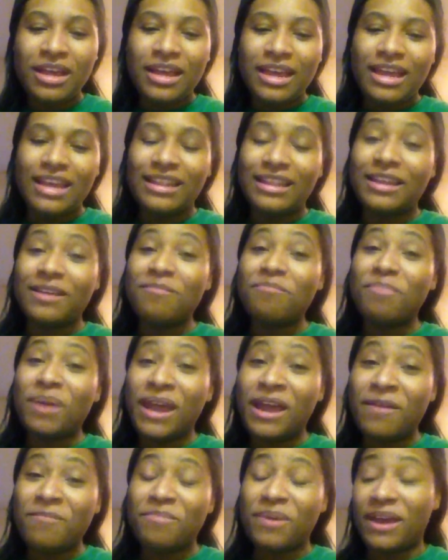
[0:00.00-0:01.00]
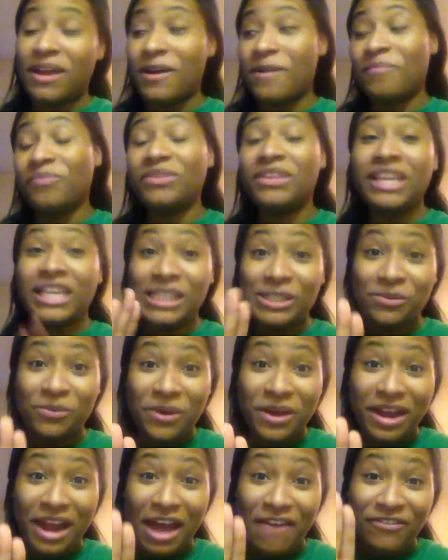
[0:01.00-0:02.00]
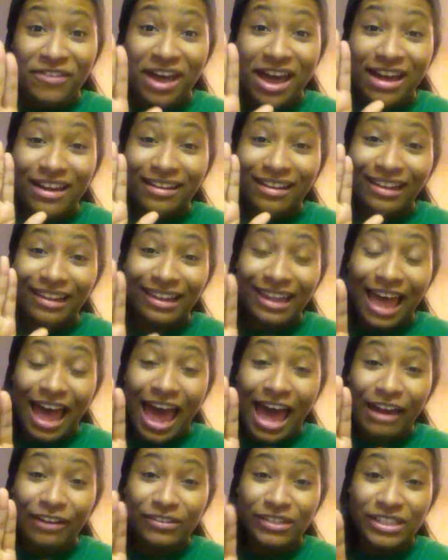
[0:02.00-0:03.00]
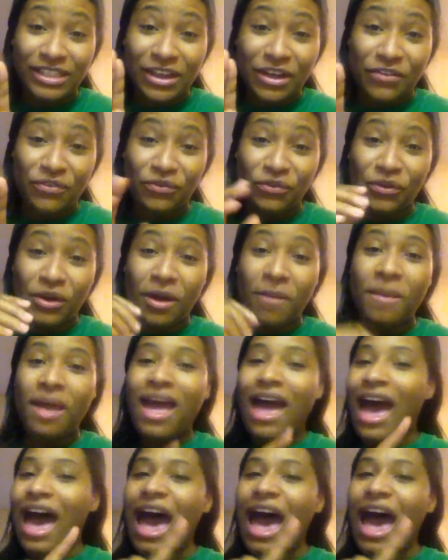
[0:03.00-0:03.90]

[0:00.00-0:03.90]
And then Bam Bam. This one I've gotten a lot of stuff from.